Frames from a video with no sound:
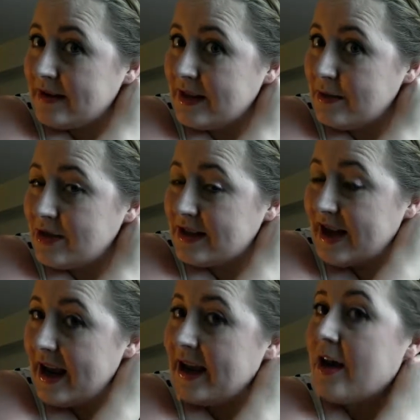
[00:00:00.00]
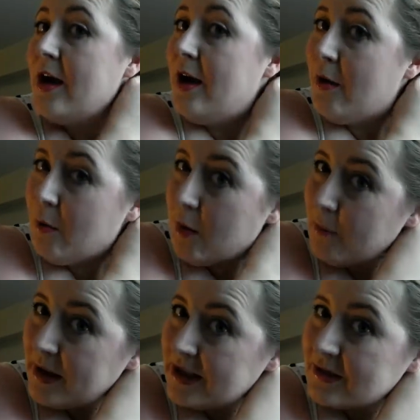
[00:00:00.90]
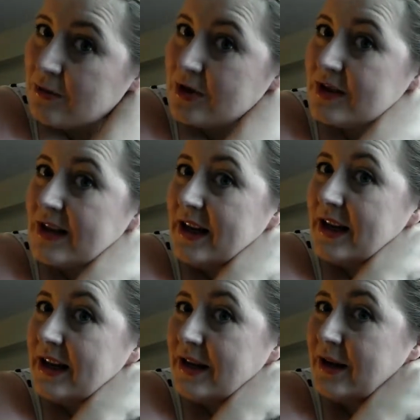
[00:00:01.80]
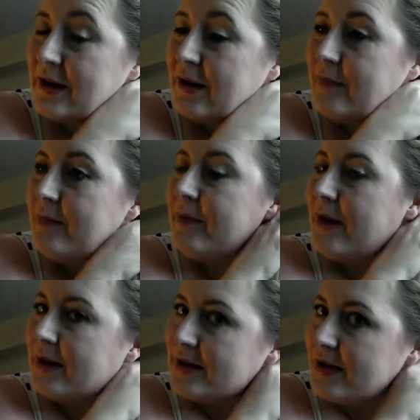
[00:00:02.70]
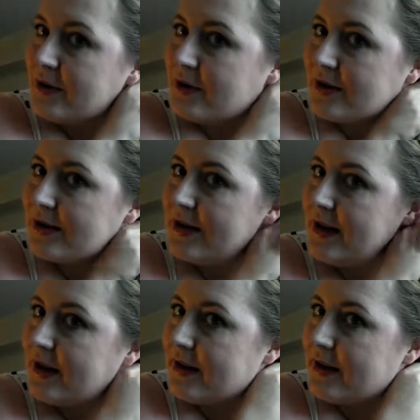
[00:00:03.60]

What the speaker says: So we just take one piece from one side, pass it across to the